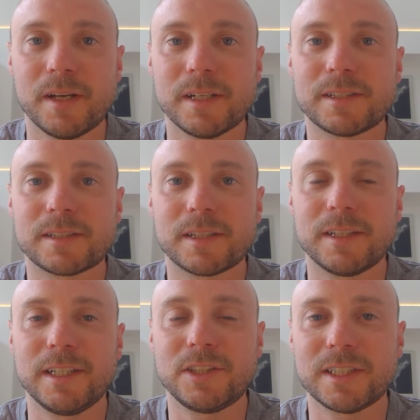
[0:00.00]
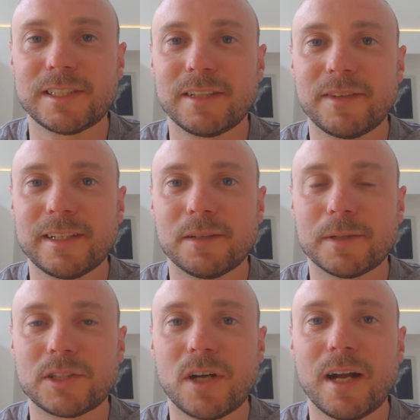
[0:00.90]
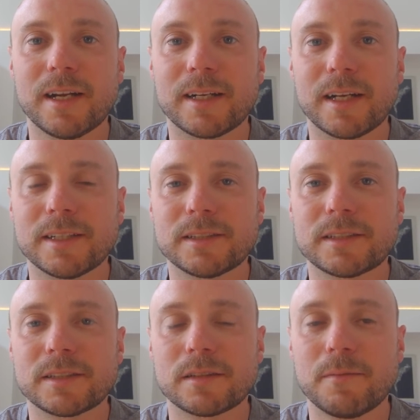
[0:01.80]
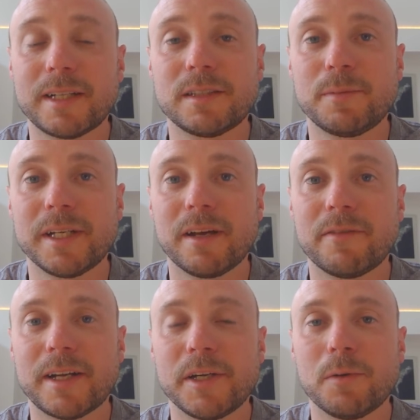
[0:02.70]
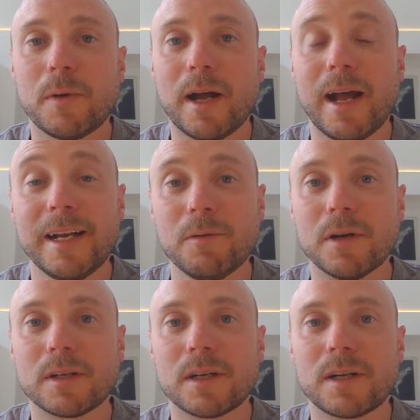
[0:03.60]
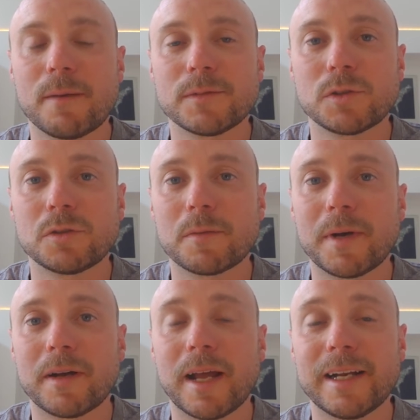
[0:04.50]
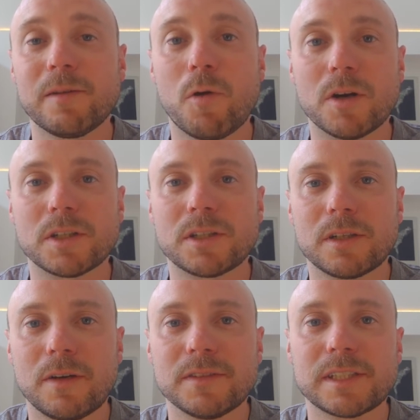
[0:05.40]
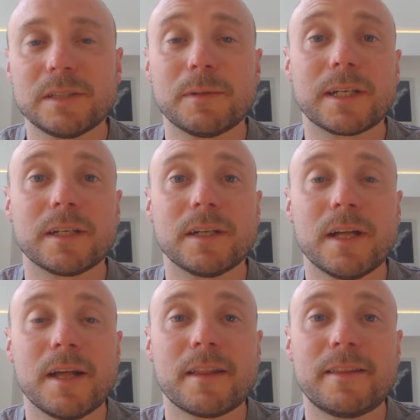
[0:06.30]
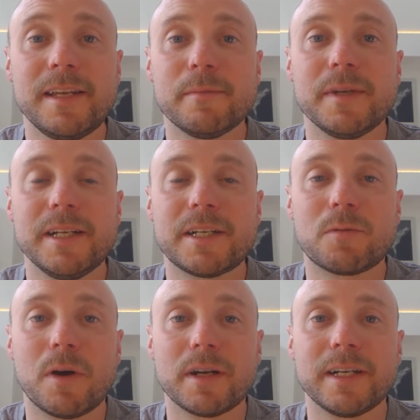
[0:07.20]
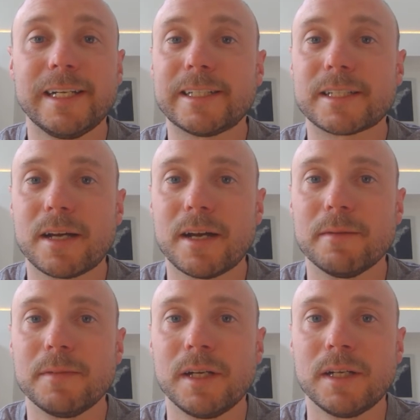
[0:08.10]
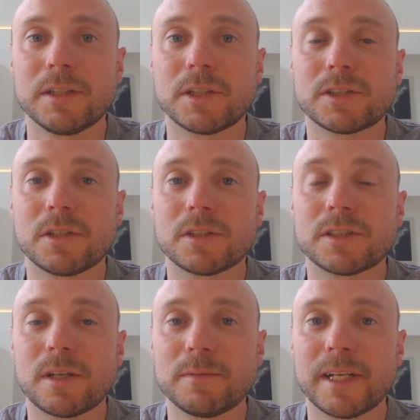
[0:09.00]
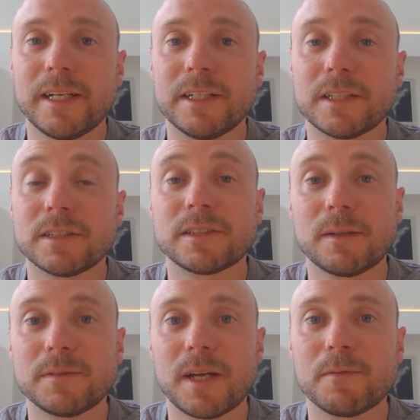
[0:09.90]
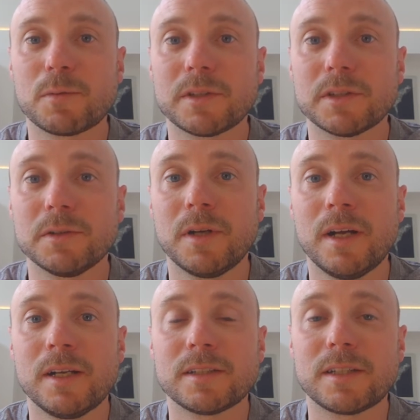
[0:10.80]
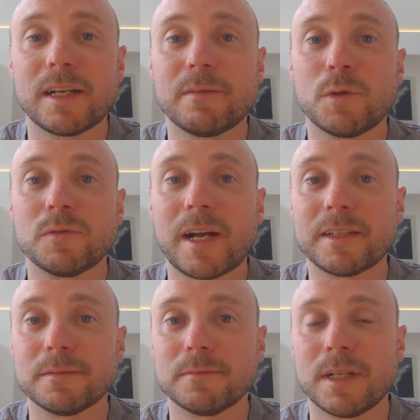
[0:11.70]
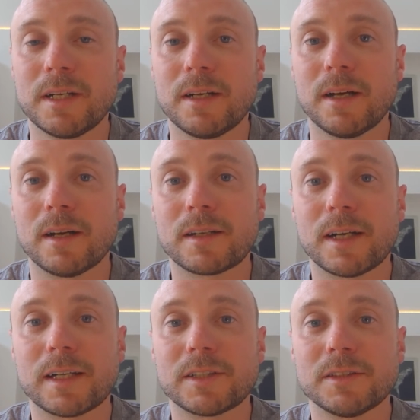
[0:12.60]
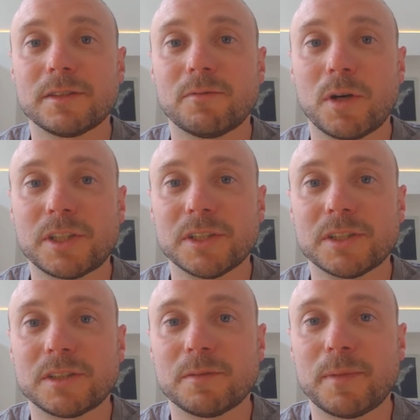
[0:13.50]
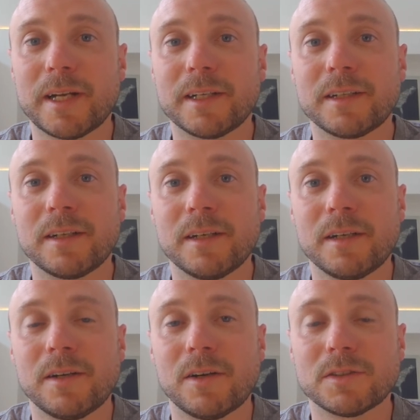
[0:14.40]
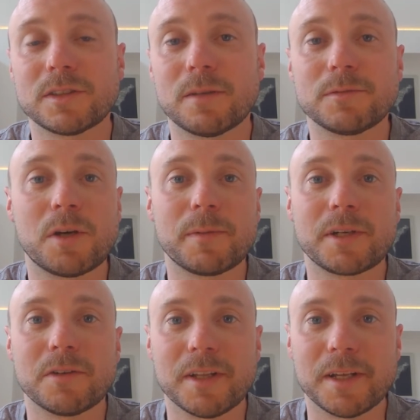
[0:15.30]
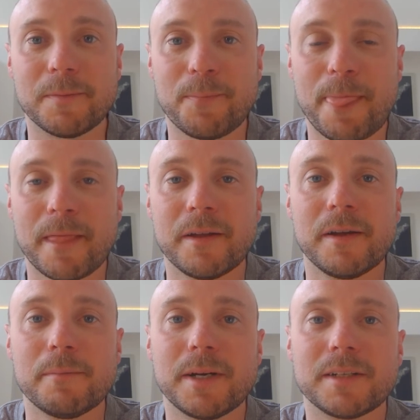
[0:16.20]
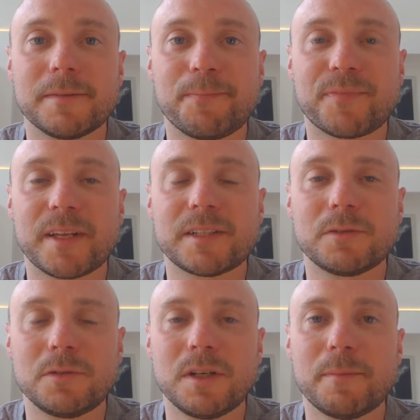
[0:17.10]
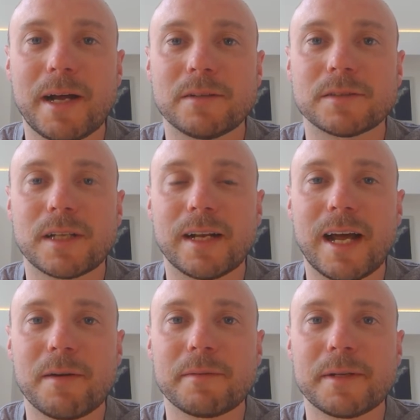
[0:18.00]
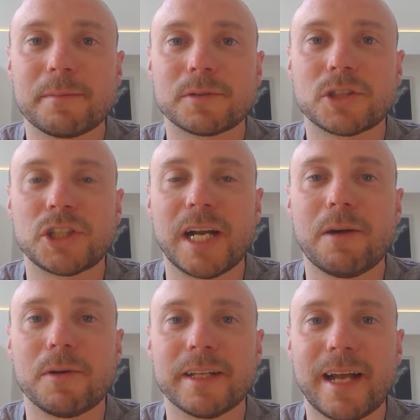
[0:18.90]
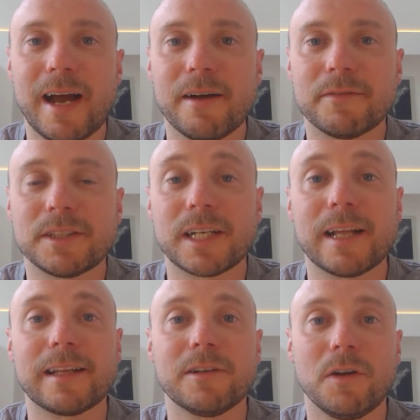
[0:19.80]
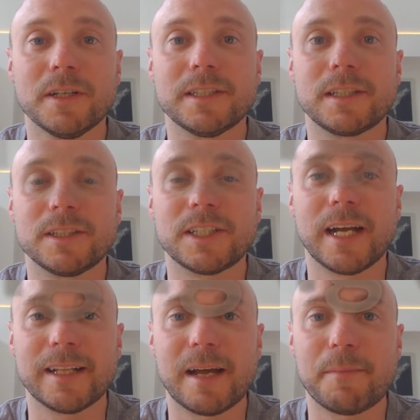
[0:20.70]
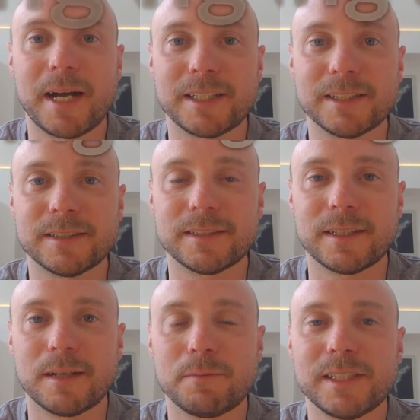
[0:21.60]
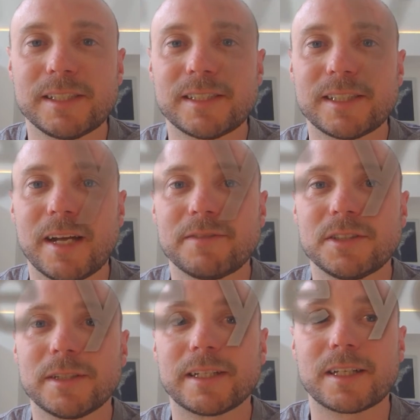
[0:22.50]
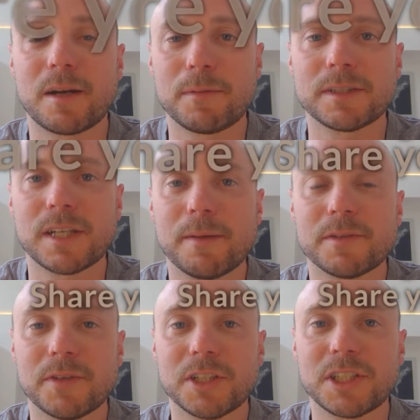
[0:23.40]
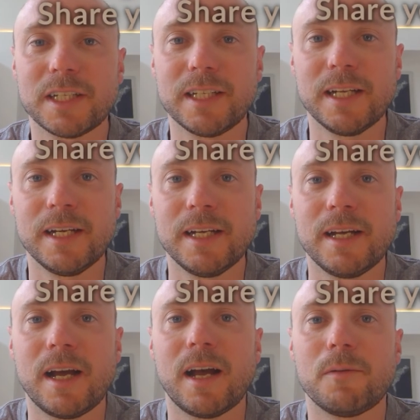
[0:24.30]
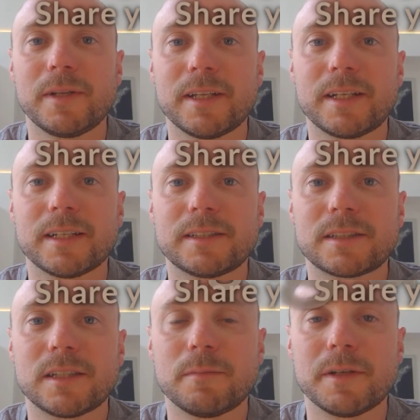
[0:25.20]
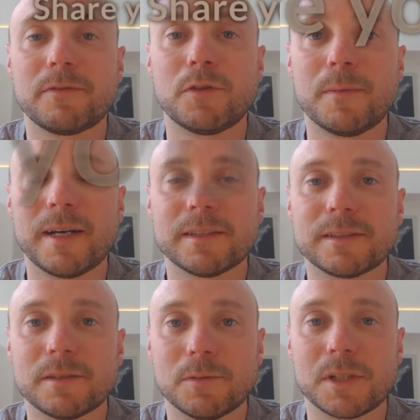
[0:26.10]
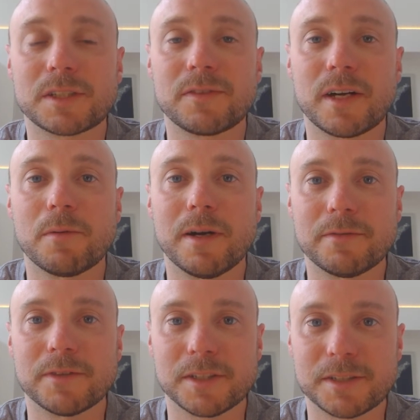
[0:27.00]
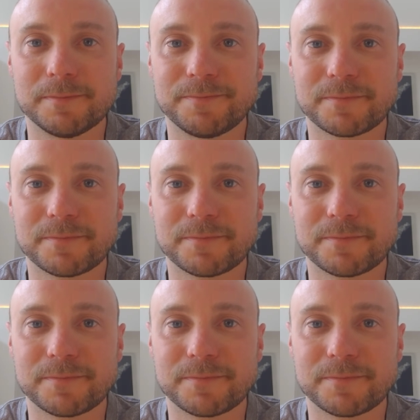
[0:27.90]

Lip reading: It's an interesting event that we're trialing, and it's meant to be a venue where anyone can come and talk about any watch. Obviously, we're gonna theme each one each time, just so there's some cohesion, and sometimes we'll do slightly more random collections of watches, depending on some topic or other. But it's all about allowing people to share what they have, share their knowledge, and share their passion. And I'm pleased to say, after doing it a couple of times virtually, we think it's going to be a format that works very well for us.